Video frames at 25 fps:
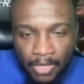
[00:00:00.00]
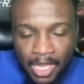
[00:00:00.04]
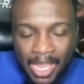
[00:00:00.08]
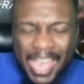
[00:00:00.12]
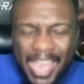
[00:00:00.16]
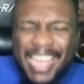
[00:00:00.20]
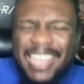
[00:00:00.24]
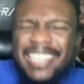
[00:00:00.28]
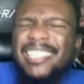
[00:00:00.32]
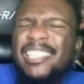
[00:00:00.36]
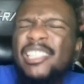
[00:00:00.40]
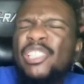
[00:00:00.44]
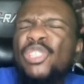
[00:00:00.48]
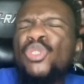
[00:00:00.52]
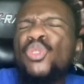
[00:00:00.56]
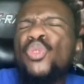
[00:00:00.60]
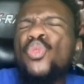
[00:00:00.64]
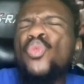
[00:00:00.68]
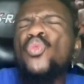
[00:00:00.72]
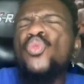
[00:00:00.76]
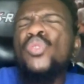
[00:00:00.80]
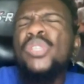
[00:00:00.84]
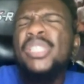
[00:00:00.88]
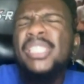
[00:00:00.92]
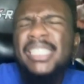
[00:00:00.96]
As
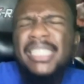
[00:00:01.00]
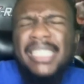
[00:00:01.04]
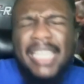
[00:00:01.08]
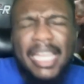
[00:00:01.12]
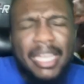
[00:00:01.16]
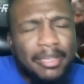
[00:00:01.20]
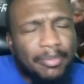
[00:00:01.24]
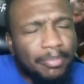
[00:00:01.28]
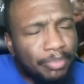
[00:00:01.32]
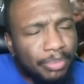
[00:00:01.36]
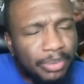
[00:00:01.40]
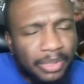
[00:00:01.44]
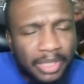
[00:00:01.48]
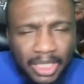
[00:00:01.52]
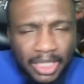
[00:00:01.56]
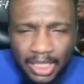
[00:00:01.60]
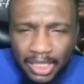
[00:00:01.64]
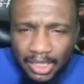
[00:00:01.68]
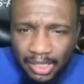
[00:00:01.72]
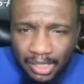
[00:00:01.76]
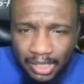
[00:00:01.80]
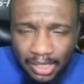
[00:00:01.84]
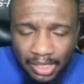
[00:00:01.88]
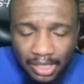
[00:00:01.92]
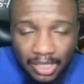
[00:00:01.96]
soon as they put
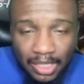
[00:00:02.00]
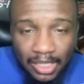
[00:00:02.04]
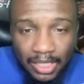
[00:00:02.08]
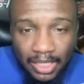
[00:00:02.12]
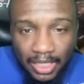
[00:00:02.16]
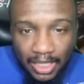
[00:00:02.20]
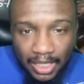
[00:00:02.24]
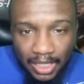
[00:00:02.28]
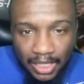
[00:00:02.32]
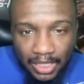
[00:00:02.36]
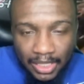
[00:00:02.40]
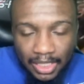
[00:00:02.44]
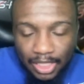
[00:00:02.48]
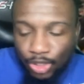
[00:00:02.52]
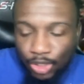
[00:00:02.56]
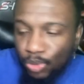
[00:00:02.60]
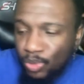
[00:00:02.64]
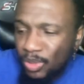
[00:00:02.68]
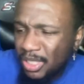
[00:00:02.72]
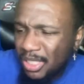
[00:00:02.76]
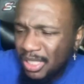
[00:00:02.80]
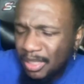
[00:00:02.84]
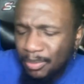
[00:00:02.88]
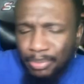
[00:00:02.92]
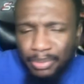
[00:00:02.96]
the son in, as
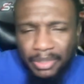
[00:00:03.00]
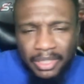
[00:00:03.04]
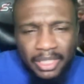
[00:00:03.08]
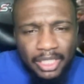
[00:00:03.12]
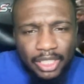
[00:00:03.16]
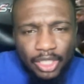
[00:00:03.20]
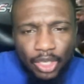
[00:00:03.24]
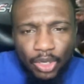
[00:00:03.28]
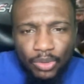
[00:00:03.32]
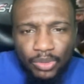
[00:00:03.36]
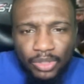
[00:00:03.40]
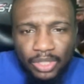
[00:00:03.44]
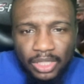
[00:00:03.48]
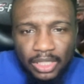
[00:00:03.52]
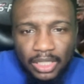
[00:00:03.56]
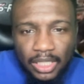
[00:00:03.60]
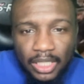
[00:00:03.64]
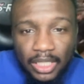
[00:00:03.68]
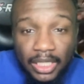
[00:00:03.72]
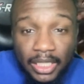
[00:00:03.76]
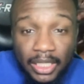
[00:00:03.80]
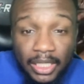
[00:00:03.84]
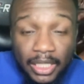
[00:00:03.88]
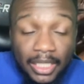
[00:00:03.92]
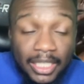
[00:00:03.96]
soon as he put his own
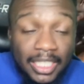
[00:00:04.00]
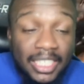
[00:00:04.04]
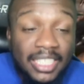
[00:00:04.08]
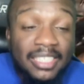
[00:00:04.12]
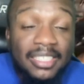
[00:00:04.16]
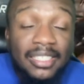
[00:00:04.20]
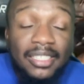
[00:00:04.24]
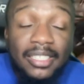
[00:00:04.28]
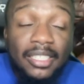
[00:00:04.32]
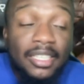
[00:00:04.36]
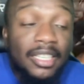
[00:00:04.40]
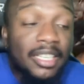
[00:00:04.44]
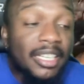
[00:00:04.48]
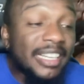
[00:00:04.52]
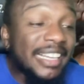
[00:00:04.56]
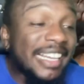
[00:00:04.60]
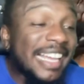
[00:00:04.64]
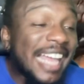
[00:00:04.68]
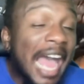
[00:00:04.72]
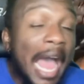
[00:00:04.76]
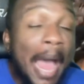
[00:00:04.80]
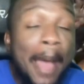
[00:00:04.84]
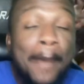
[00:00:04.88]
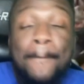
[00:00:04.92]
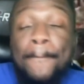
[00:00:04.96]
son in, his son
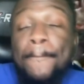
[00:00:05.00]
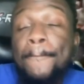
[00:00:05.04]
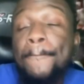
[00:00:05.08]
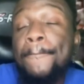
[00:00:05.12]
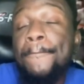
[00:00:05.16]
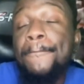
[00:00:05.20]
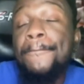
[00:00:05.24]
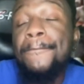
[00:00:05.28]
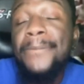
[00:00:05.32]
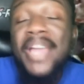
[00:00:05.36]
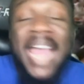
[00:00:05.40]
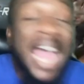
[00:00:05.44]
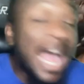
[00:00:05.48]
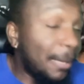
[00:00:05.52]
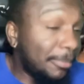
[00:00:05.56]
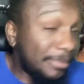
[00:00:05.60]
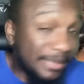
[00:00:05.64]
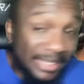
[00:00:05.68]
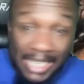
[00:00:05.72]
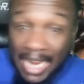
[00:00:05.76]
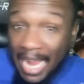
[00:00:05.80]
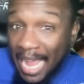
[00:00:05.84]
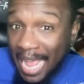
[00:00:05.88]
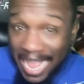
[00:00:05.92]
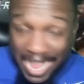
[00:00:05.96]
got
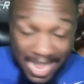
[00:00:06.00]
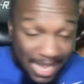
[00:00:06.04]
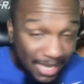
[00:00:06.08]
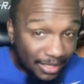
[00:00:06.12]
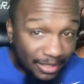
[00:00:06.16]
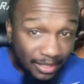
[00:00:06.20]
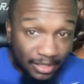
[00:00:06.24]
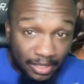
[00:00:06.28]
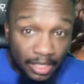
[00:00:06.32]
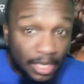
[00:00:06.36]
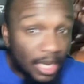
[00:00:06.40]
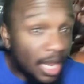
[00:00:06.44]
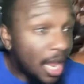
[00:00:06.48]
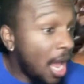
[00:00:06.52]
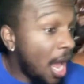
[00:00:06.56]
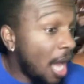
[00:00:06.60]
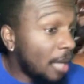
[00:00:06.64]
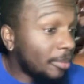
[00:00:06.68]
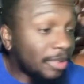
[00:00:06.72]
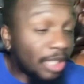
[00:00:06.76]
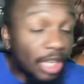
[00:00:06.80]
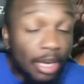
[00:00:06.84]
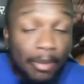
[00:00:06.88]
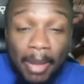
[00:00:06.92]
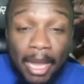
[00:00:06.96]
baptized.
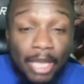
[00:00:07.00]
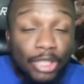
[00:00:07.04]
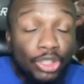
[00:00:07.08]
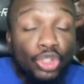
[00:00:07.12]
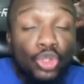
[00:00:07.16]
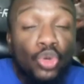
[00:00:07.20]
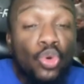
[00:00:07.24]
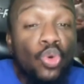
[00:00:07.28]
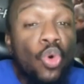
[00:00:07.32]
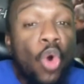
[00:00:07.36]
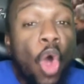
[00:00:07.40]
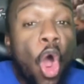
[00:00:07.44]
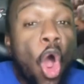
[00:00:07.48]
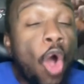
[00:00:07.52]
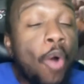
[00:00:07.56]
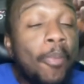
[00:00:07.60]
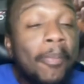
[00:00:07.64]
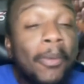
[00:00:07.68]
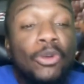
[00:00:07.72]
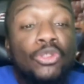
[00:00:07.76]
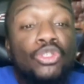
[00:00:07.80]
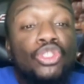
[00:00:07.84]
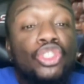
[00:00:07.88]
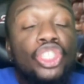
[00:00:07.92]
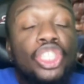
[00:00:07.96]
I'm talking about dude
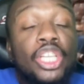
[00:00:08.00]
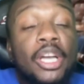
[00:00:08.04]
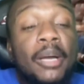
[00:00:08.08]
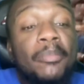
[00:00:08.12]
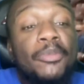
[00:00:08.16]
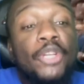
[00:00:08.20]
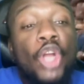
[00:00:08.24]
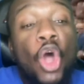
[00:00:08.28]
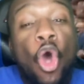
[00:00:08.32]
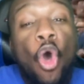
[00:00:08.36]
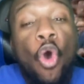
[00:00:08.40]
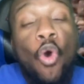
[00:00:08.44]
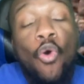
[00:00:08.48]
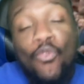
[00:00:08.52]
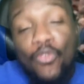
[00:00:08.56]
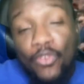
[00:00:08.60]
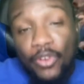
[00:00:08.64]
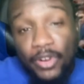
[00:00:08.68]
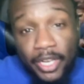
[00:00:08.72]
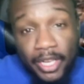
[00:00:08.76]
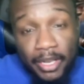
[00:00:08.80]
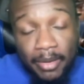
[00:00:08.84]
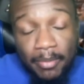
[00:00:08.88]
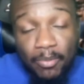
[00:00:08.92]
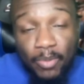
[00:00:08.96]
almost jumped over
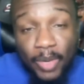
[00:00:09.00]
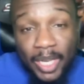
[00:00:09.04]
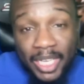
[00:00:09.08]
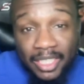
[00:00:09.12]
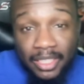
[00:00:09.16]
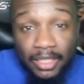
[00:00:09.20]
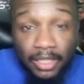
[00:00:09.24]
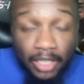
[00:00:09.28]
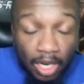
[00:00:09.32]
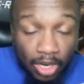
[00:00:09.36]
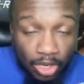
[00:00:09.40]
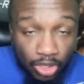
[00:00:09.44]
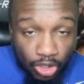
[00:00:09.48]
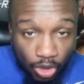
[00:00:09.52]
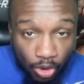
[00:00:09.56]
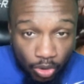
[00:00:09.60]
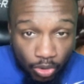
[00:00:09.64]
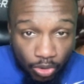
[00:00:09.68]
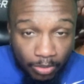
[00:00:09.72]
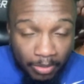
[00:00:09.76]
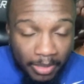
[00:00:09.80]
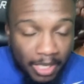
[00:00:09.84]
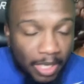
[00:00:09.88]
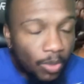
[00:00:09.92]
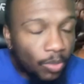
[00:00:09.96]
him and dunked on
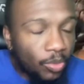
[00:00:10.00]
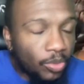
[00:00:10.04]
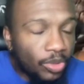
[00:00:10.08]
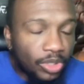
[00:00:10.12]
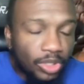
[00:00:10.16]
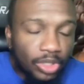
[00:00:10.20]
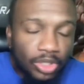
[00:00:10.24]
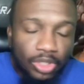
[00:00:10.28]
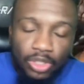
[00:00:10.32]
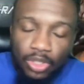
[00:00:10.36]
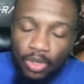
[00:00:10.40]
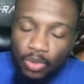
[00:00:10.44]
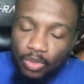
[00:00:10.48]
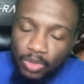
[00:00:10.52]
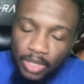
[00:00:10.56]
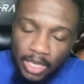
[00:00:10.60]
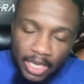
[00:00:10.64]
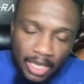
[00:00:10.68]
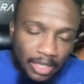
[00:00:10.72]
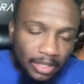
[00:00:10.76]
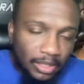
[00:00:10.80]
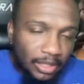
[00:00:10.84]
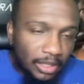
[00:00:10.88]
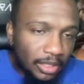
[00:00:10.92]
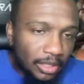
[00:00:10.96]
him. It was so
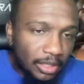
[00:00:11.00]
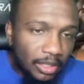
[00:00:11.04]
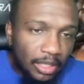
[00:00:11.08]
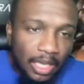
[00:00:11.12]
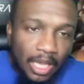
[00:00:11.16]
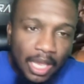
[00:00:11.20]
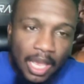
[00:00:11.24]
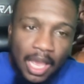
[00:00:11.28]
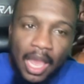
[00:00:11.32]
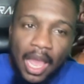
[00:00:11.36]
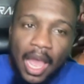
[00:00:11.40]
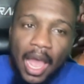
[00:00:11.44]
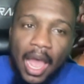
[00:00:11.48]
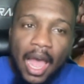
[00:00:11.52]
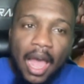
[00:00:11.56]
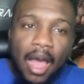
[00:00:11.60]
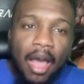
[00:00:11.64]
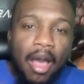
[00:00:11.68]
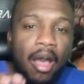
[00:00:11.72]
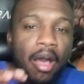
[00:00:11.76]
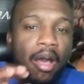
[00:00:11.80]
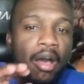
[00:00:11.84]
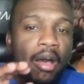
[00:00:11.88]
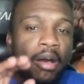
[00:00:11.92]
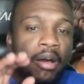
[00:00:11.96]
nasty.
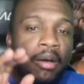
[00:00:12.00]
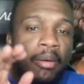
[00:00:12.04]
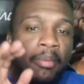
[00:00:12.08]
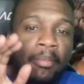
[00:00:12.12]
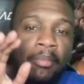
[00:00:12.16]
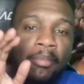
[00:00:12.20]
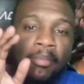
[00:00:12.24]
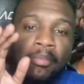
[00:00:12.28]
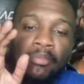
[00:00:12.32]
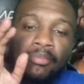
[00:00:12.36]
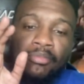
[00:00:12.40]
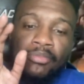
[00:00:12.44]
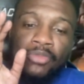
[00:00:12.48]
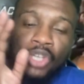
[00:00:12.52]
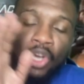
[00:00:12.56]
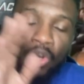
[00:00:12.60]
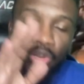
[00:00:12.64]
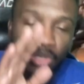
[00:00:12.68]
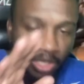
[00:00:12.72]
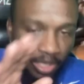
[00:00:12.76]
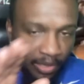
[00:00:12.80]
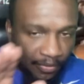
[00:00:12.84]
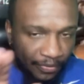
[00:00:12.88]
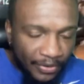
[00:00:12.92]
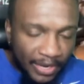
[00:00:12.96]
Go
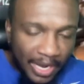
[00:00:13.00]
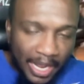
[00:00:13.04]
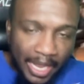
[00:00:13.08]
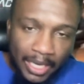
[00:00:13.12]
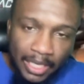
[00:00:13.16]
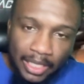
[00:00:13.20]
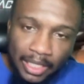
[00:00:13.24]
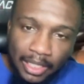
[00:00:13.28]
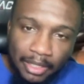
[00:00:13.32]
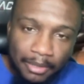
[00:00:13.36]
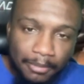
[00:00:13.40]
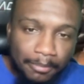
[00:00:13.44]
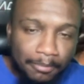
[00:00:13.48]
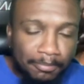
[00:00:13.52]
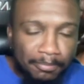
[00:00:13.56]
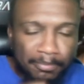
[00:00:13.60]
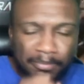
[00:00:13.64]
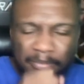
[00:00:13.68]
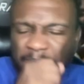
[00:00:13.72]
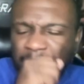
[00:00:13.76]
look for that clip.